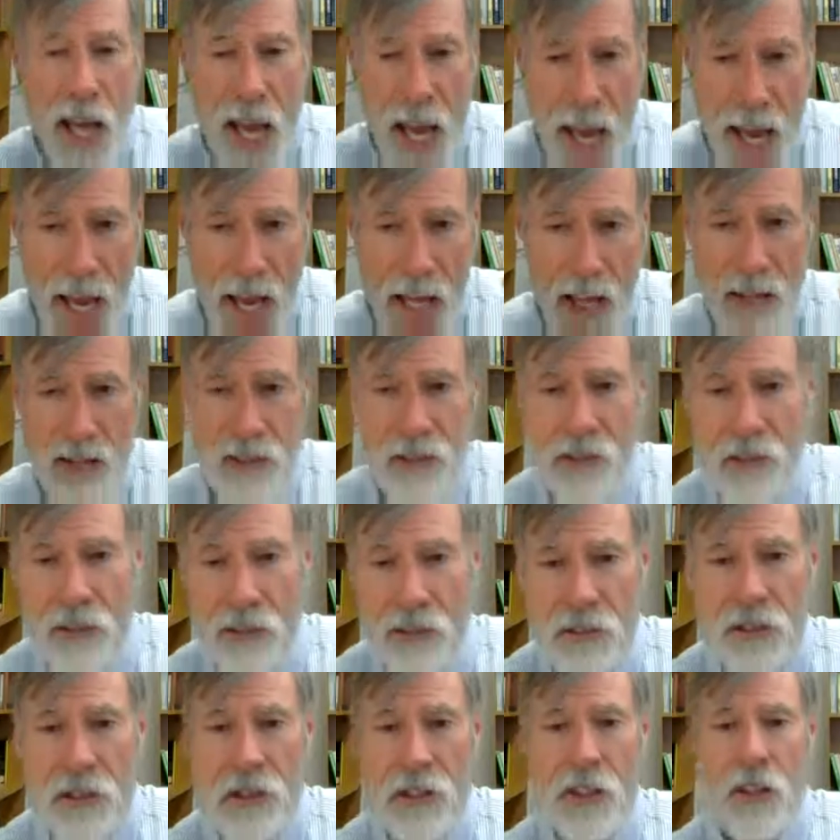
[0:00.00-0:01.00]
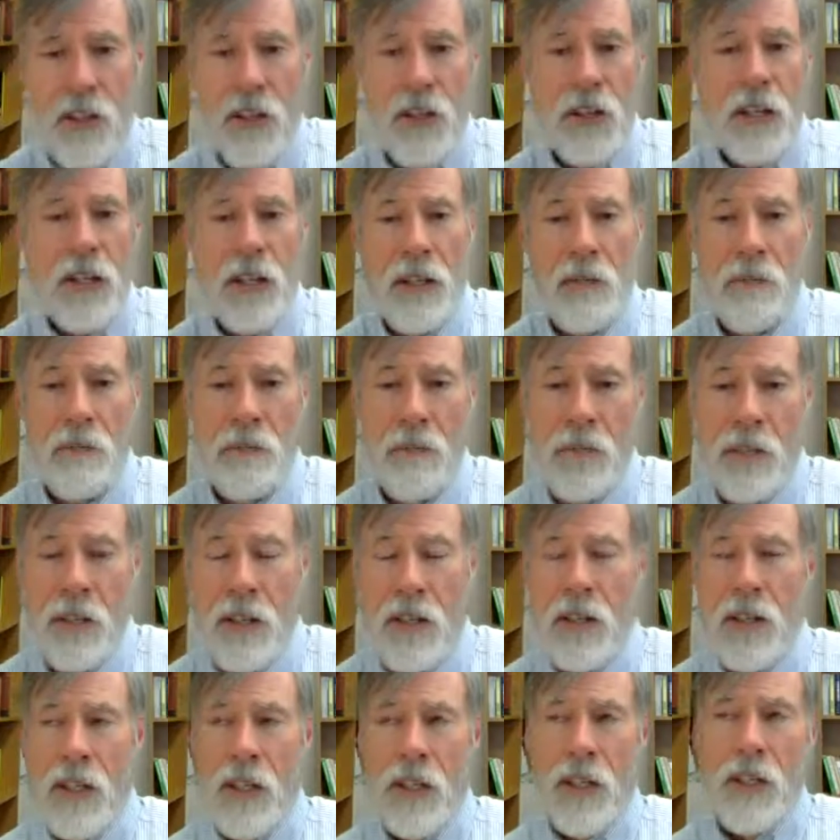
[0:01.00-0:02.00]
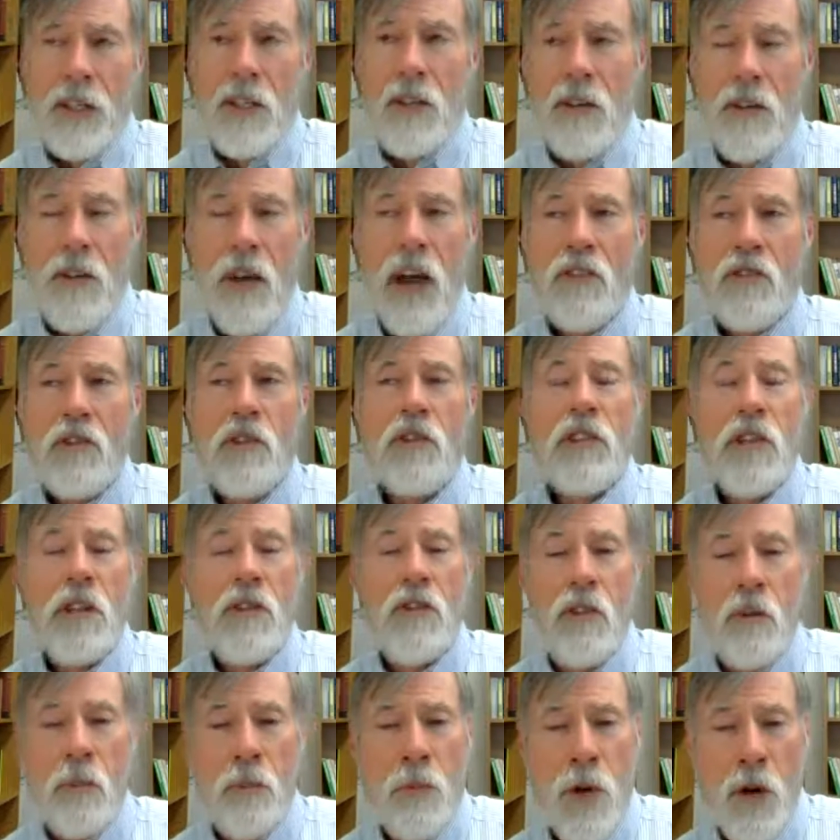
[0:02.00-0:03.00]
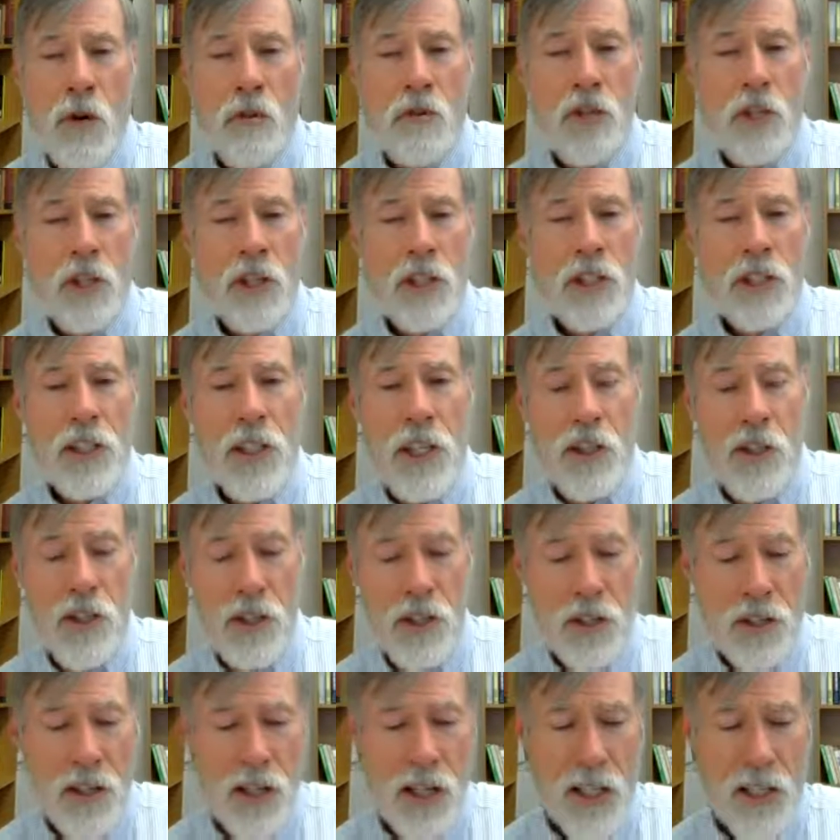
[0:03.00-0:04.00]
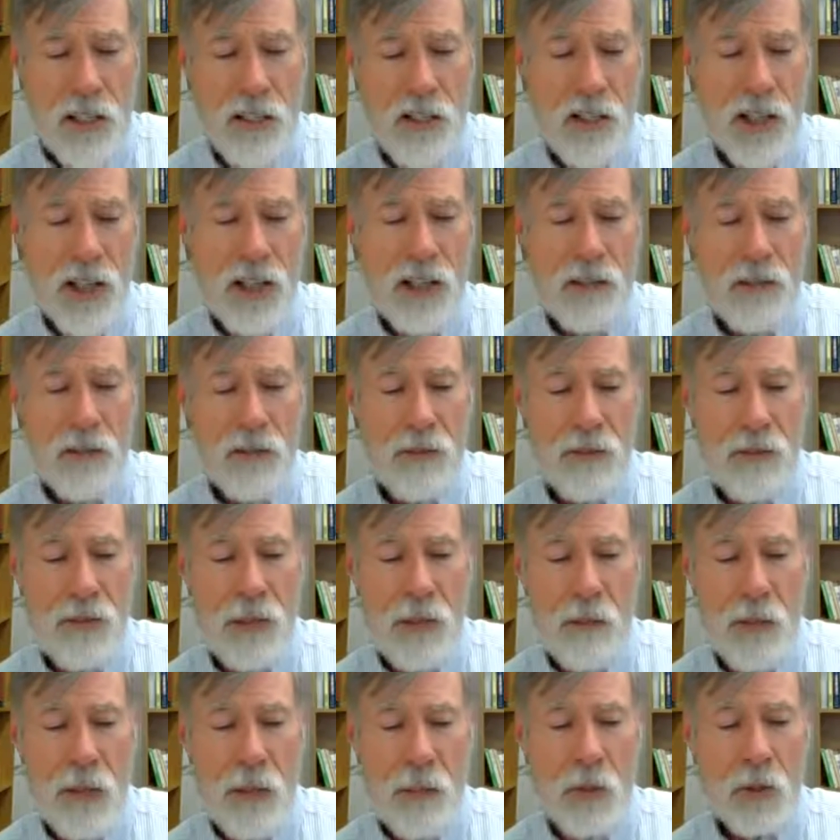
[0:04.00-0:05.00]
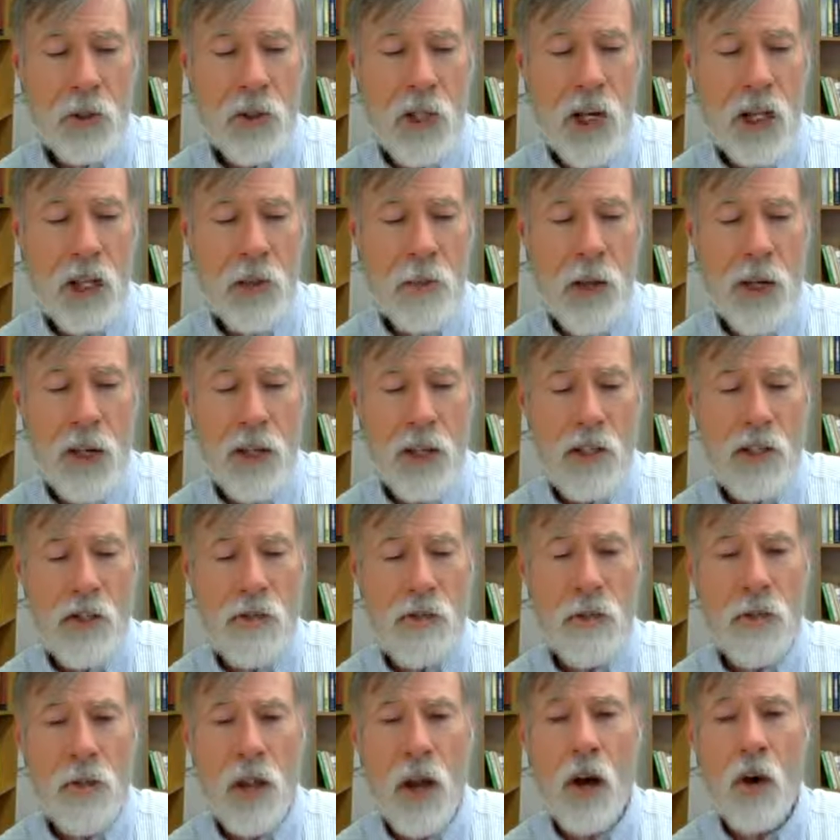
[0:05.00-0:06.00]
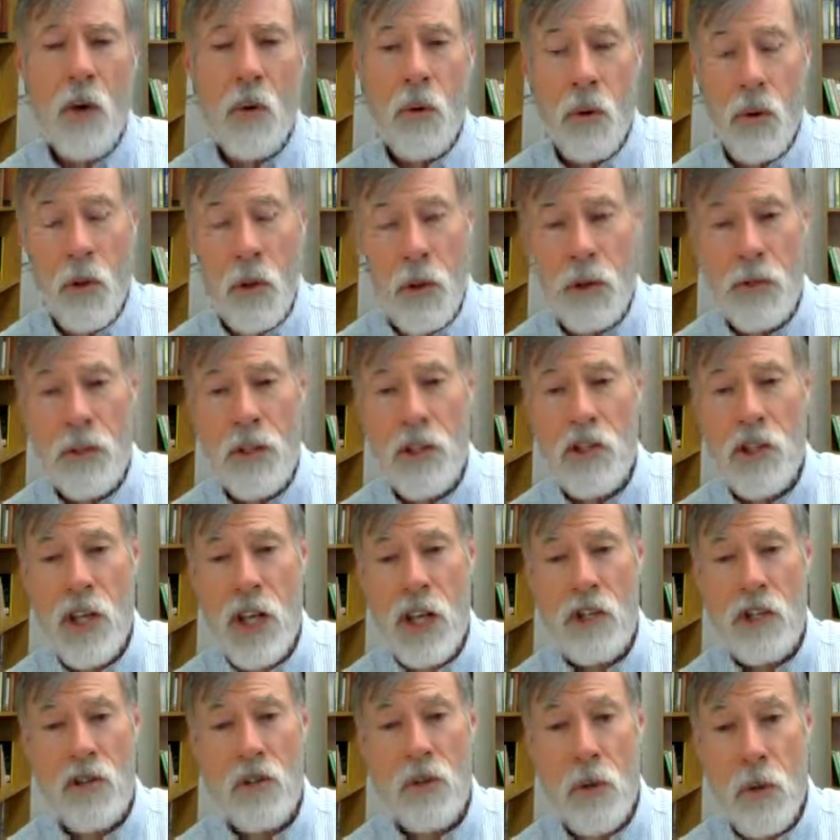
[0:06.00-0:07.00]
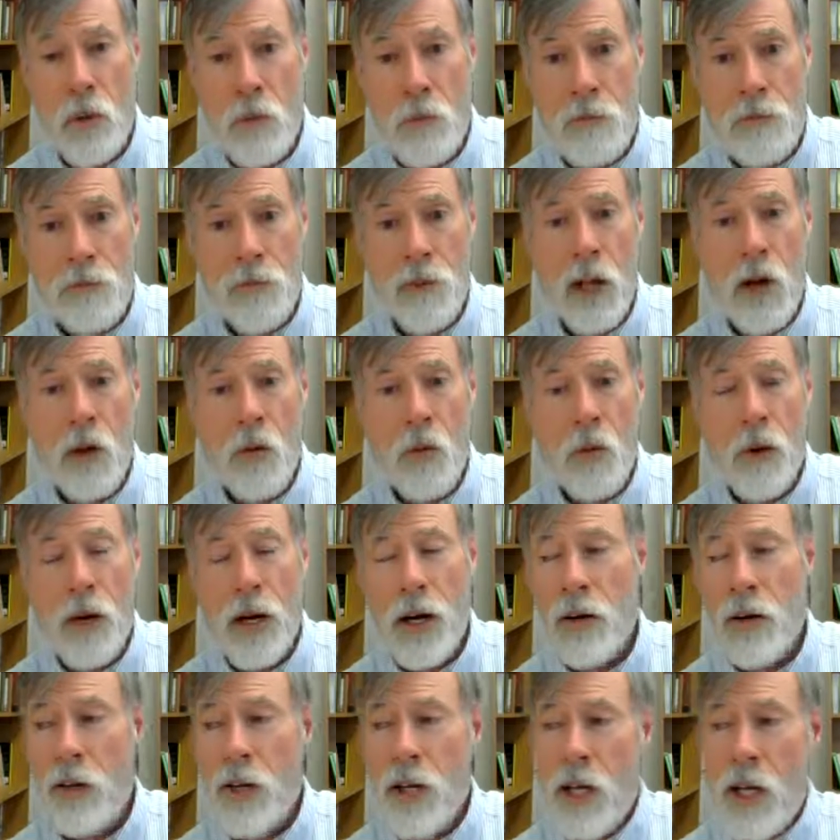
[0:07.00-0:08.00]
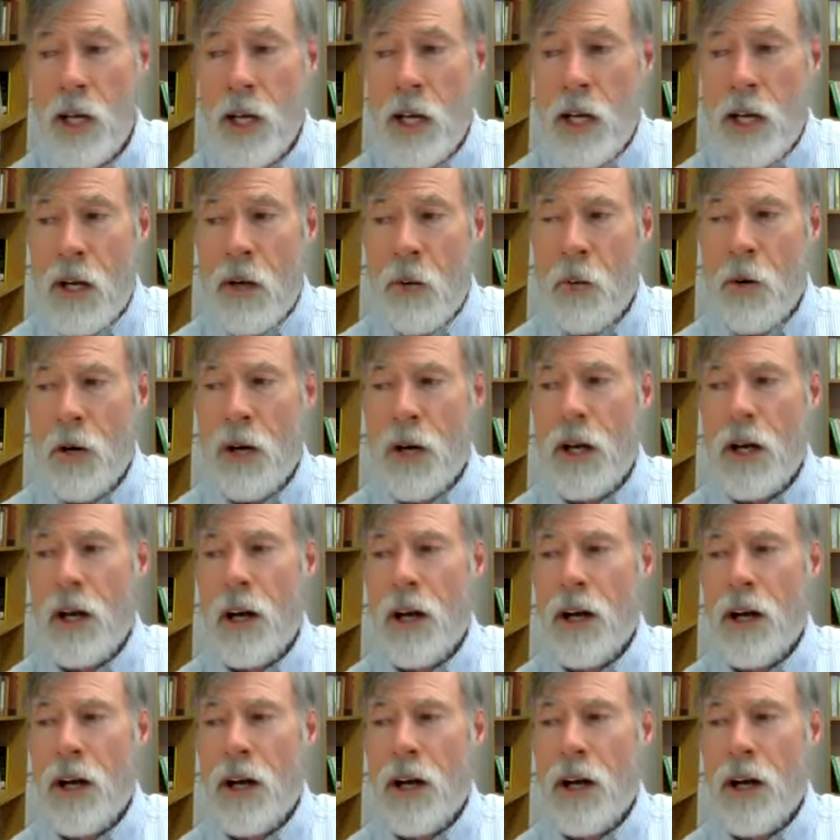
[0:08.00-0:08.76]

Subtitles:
and you actually start to approach the condition that people talk about as flow, or in this case, group flow, where